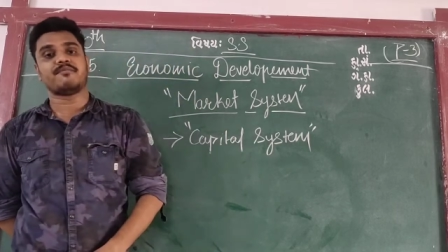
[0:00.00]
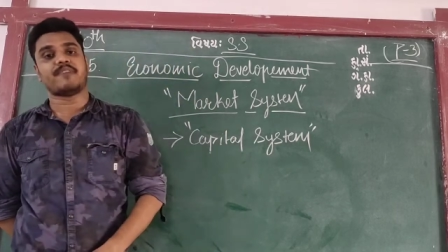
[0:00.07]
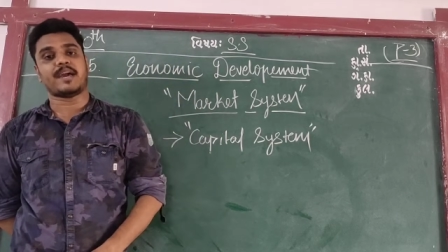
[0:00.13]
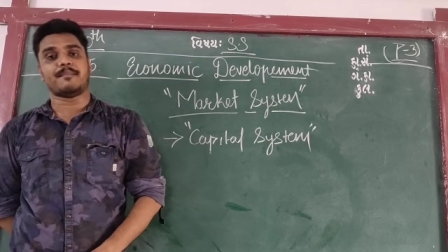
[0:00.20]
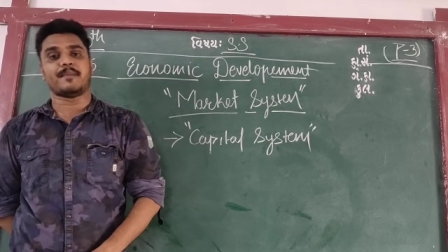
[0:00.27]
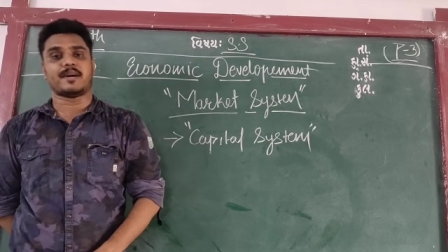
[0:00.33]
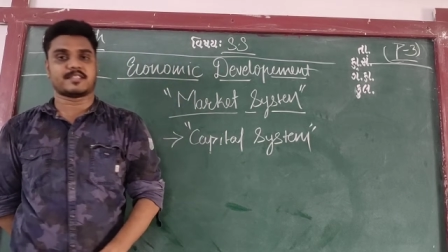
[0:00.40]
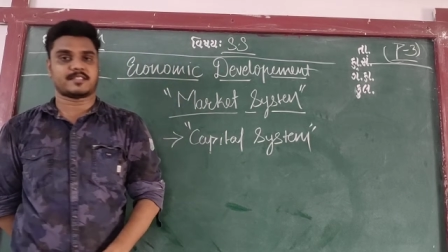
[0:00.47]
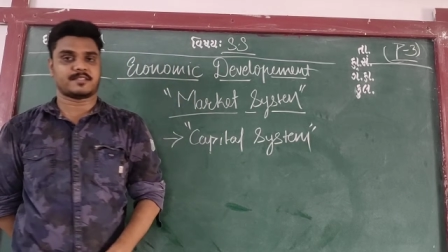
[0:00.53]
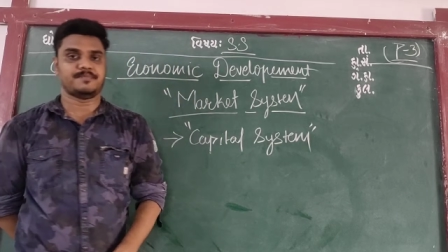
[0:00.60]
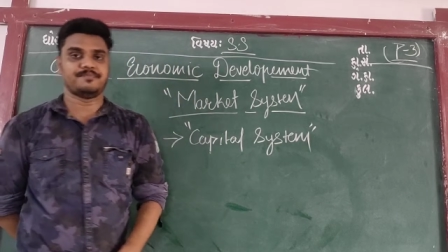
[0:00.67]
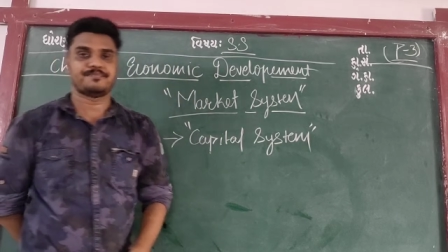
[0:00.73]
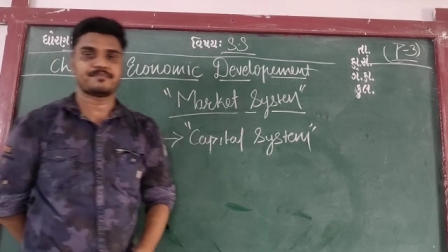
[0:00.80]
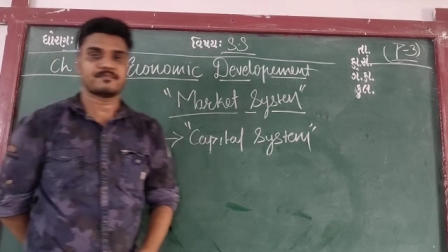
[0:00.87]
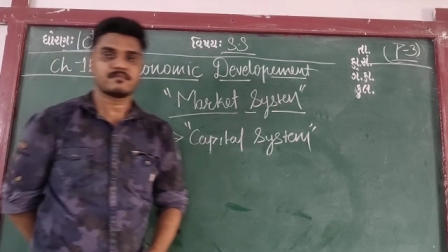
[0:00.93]
In 5 marks,
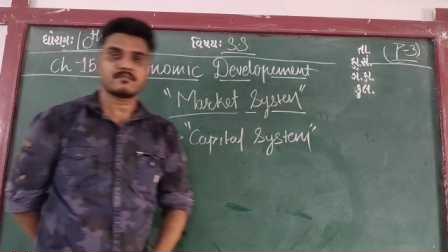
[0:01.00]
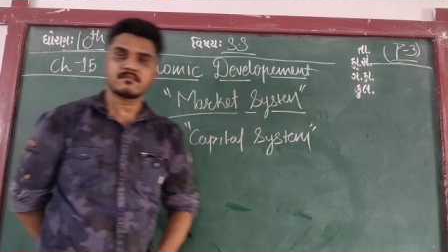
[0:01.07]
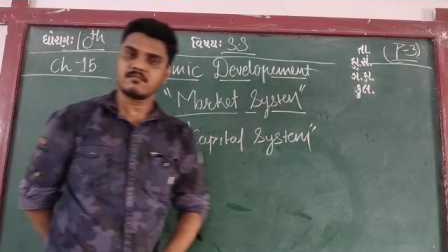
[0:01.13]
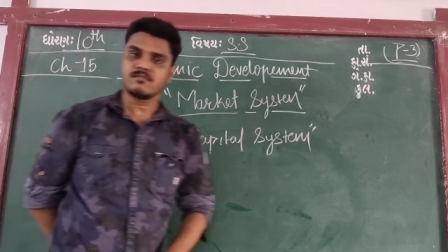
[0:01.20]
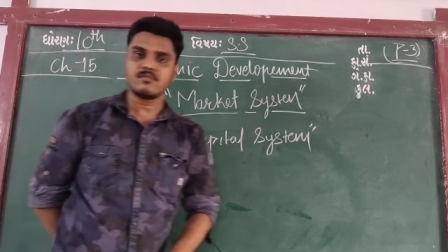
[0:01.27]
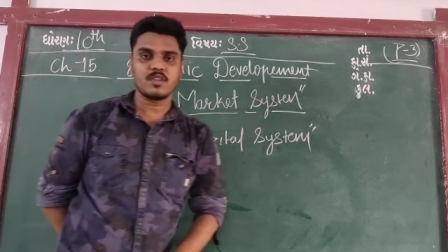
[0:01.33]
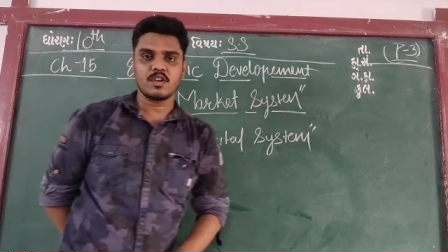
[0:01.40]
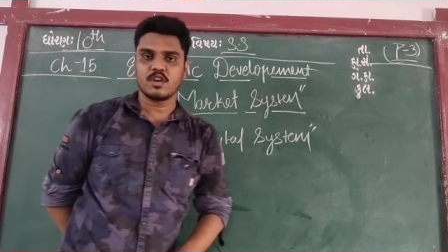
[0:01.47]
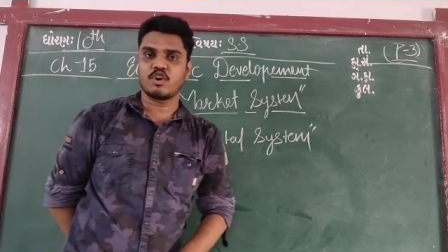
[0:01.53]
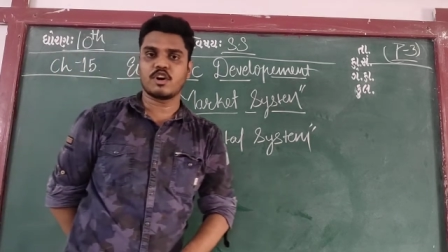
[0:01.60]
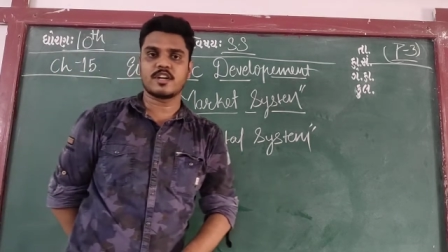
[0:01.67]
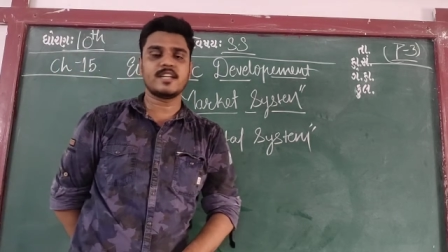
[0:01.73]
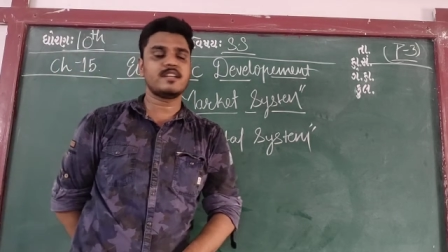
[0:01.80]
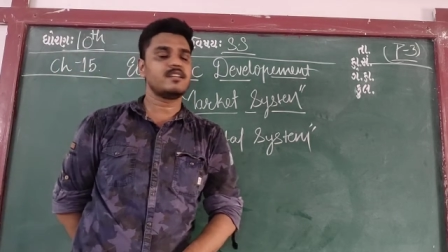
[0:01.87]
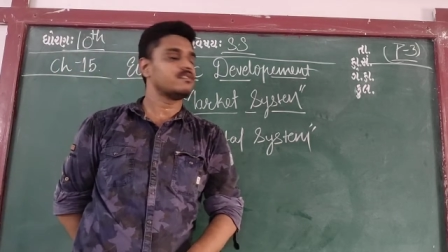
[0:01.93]

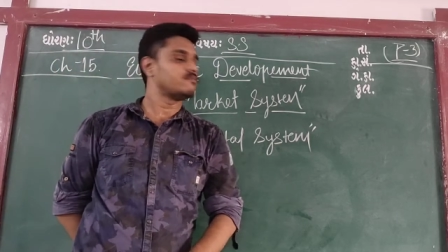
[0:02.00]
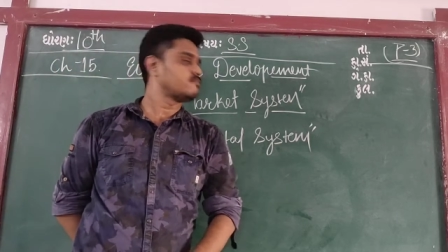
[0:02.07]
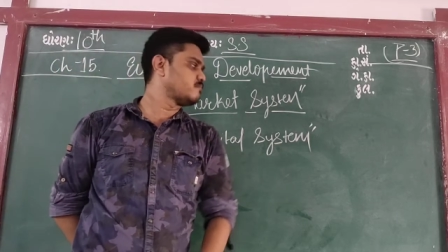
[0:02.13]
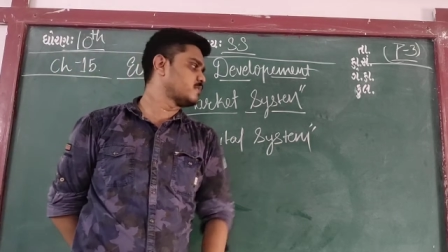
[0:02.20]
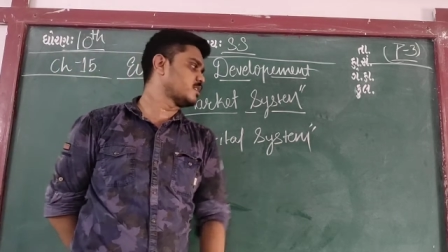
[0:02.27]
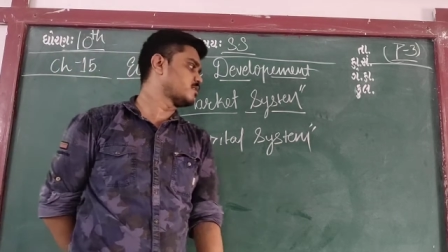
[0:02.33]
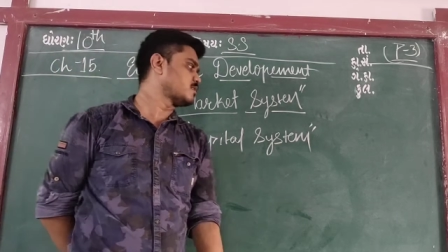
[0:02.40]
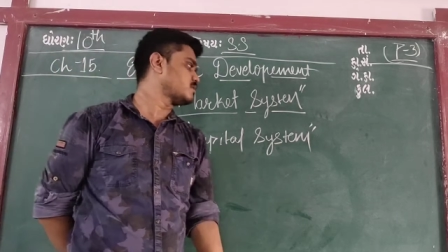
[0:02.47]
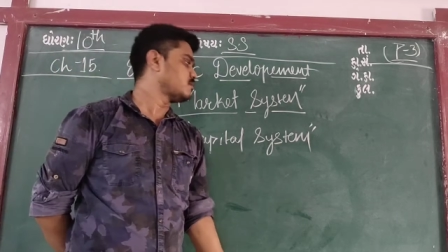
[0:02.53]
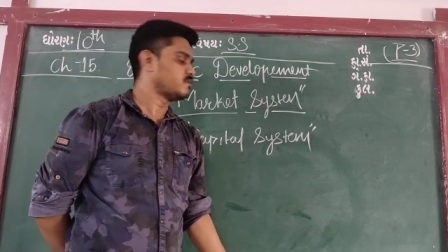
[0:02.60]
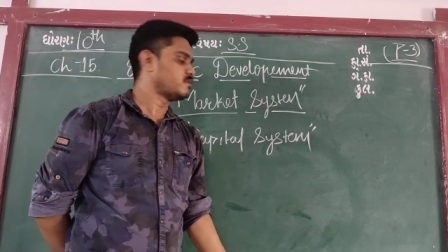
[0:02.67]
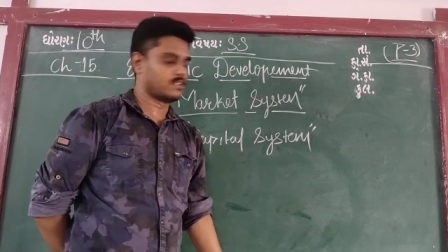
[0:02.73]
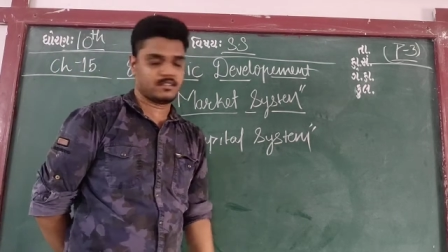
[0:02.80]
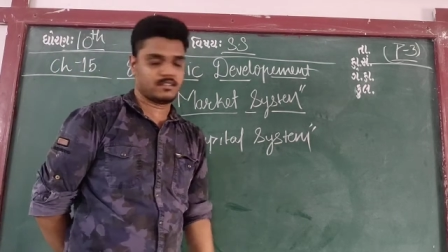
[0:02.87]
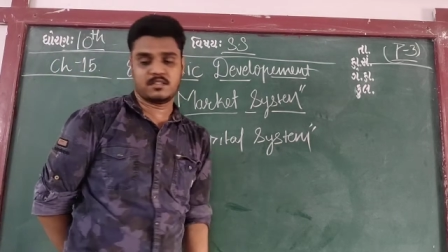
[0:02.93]
got it? This
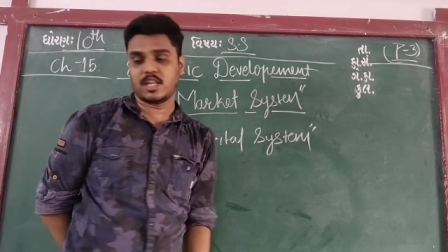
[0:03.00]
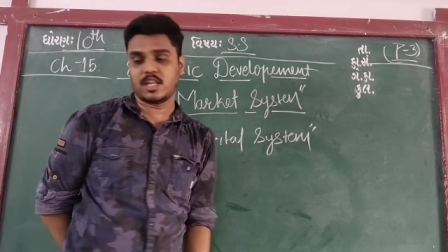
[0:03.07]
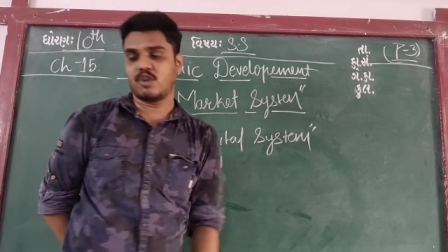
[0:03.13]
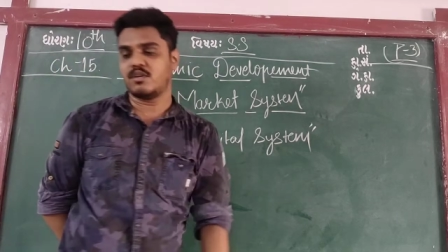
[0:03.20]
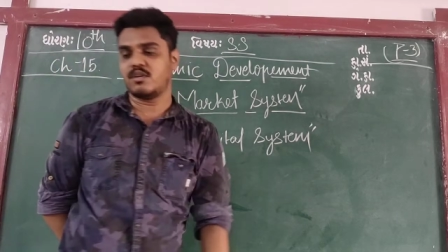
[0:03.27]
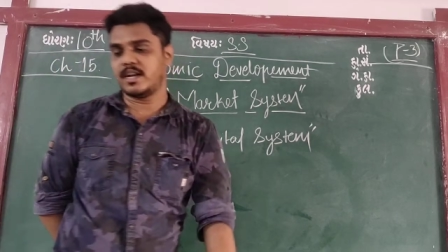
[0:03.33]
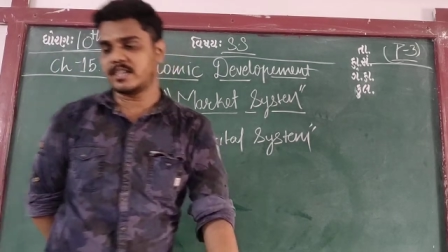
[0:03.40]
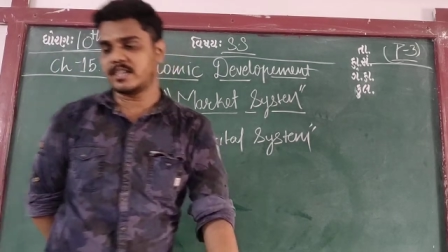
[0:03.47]
is now.